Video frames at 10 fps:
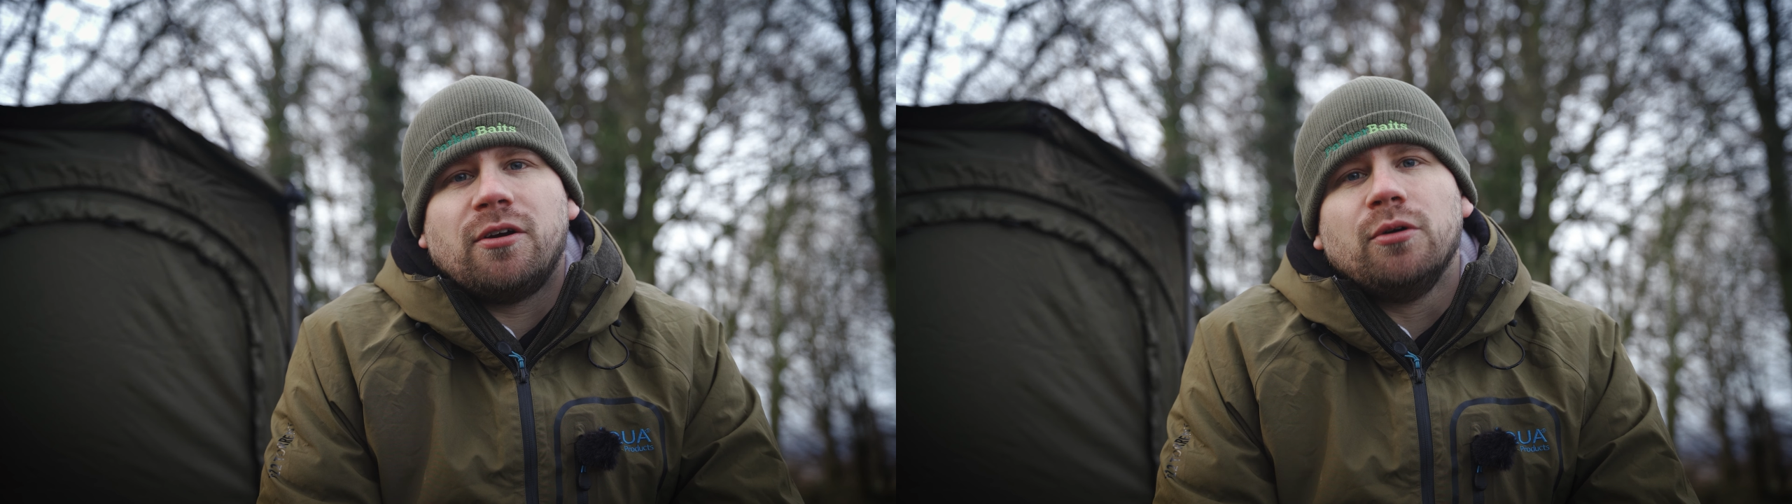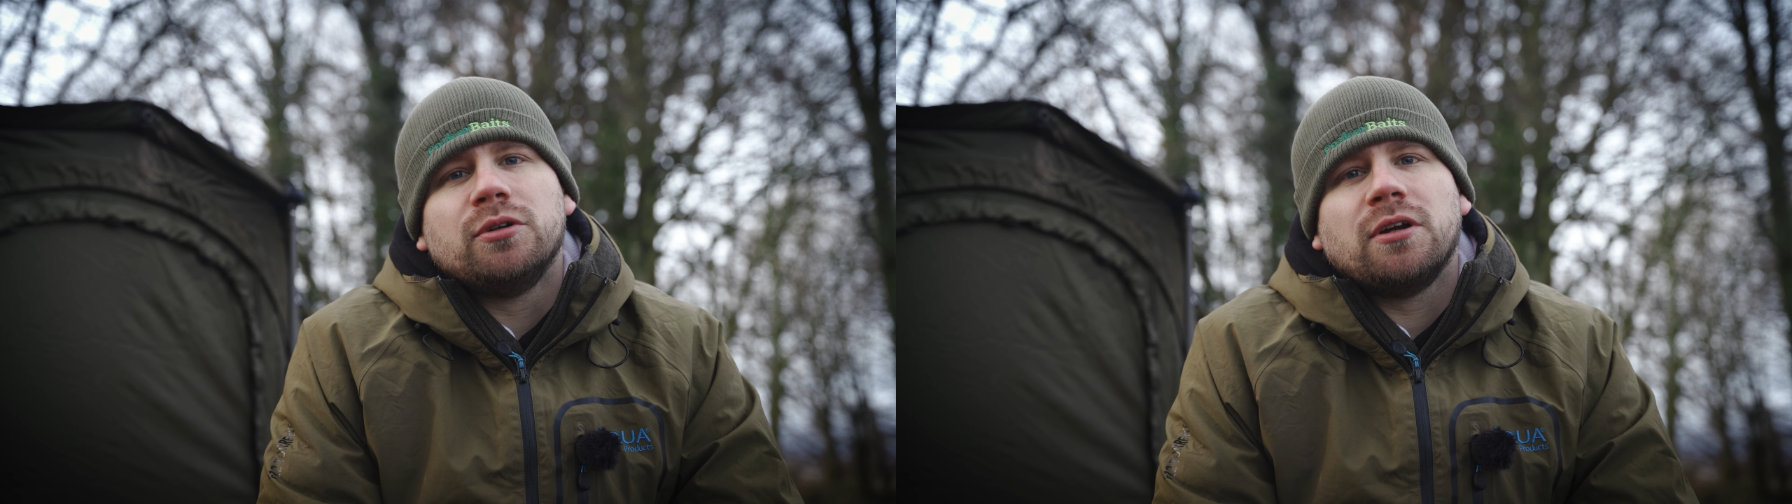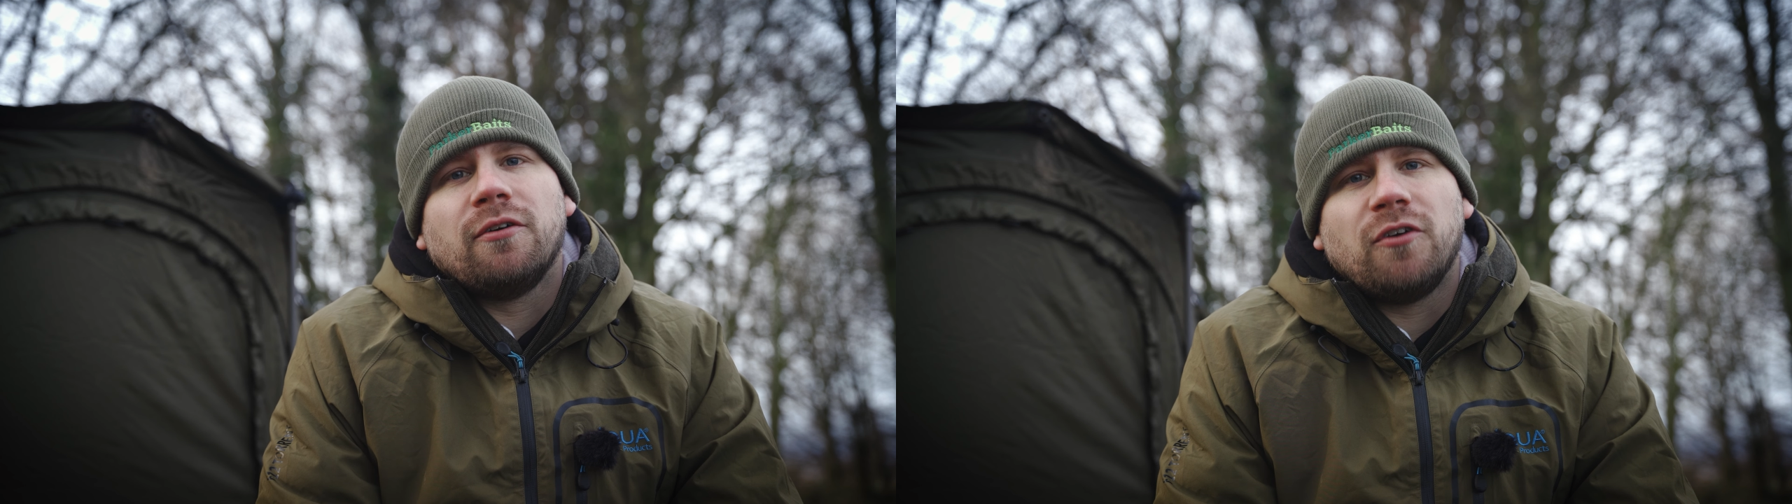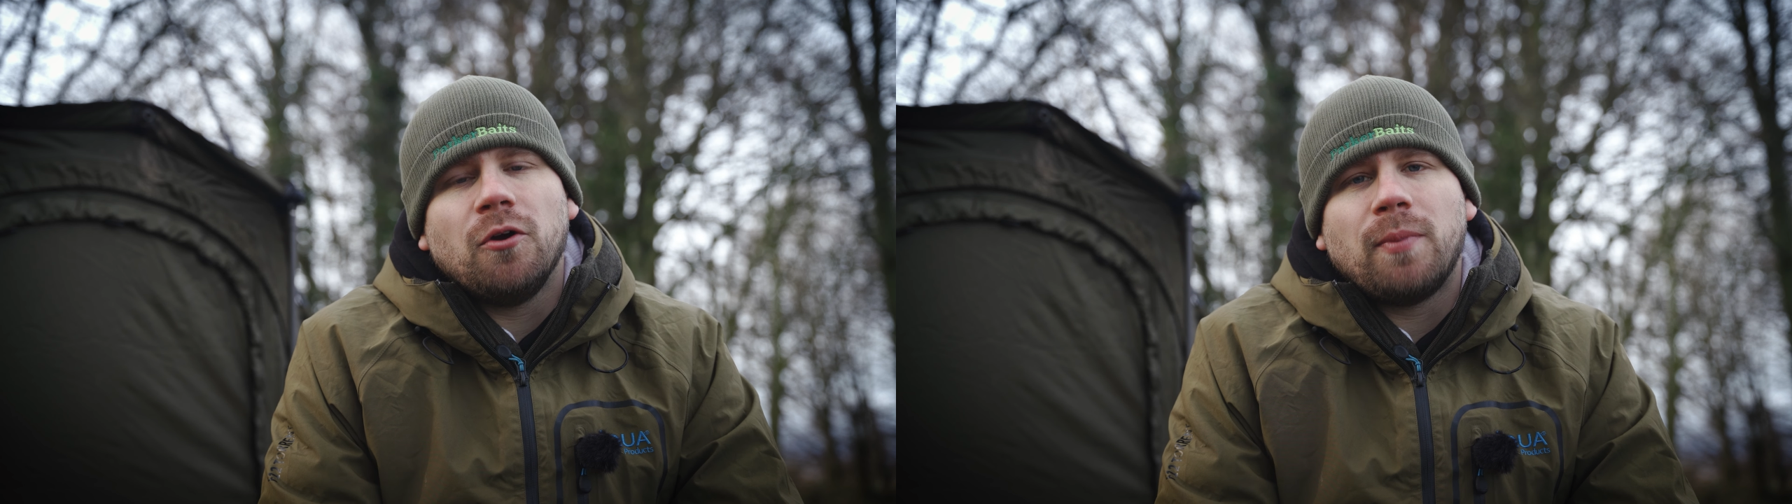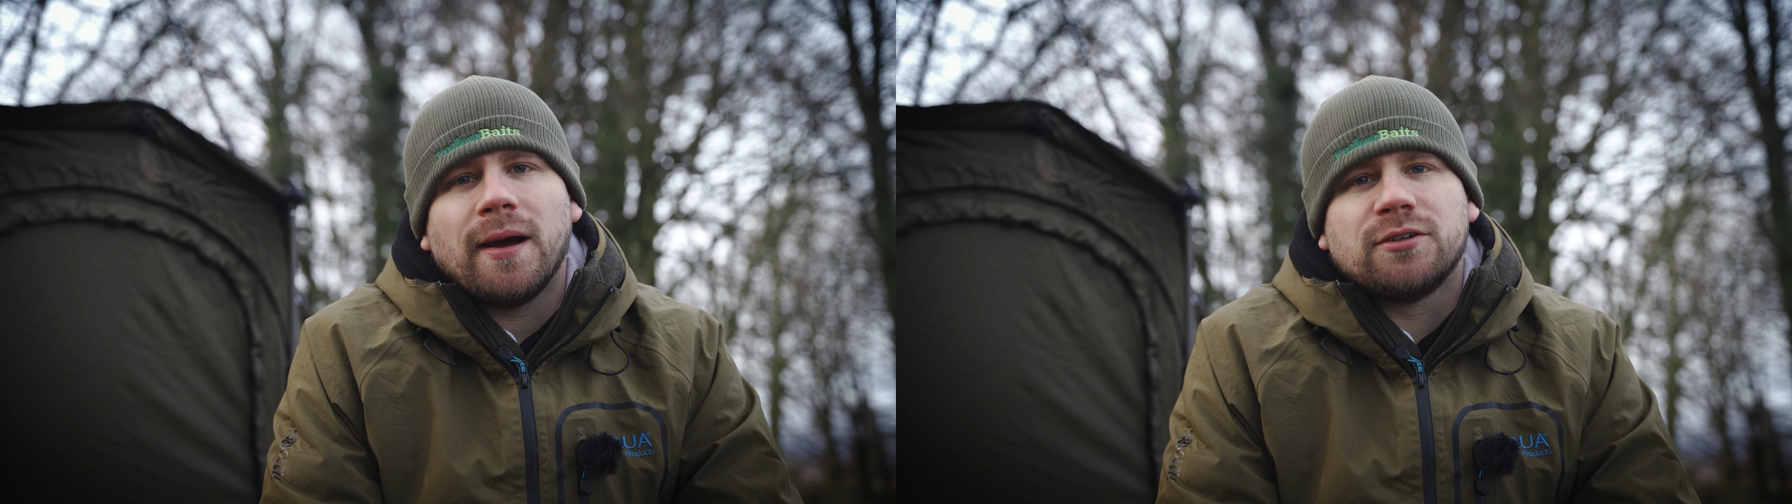who's in a
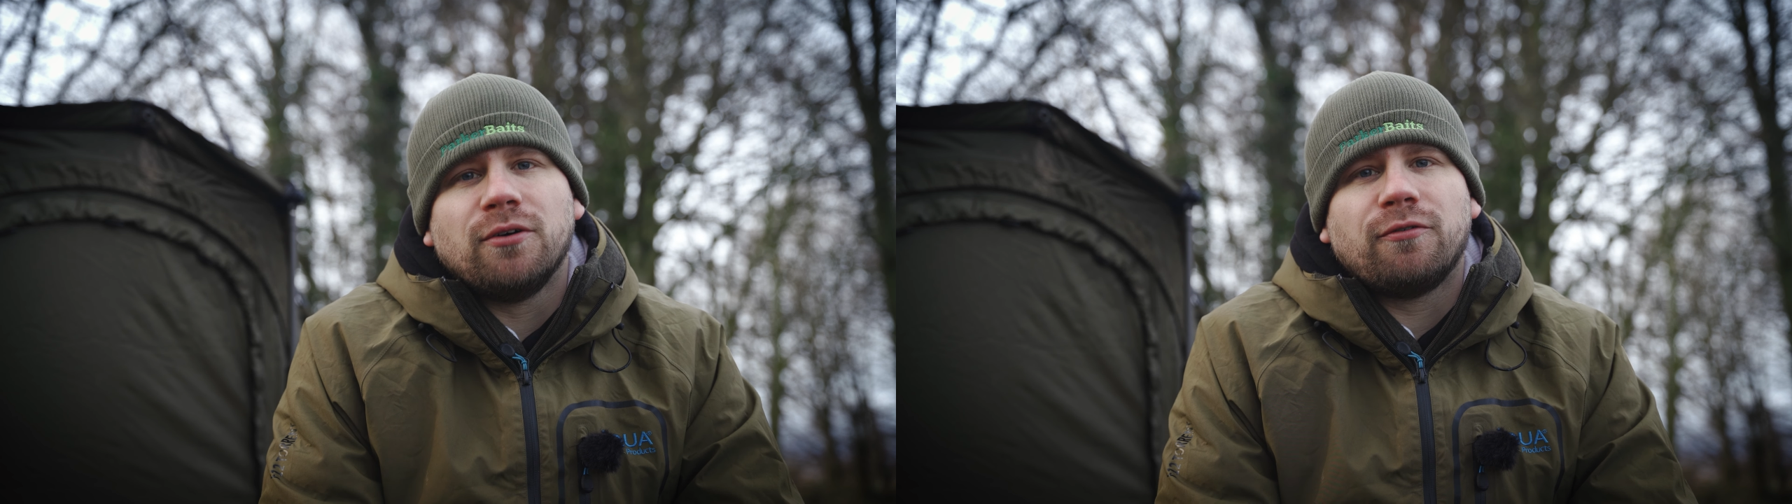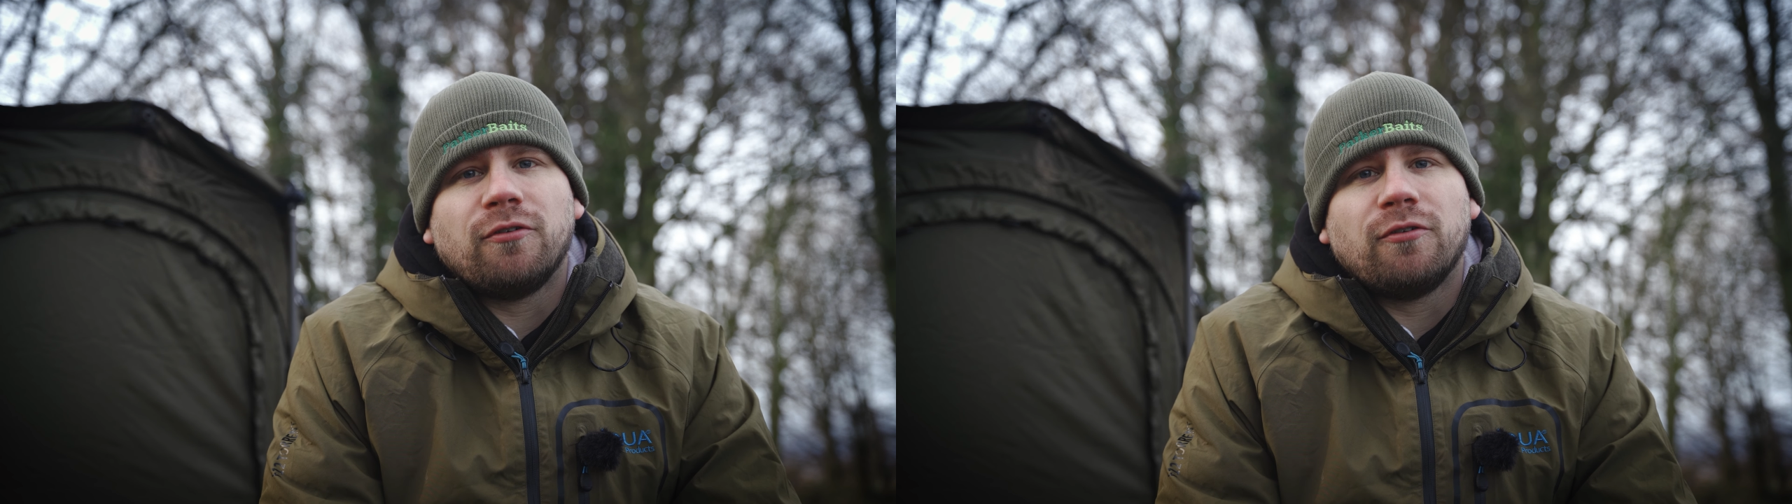few pegs up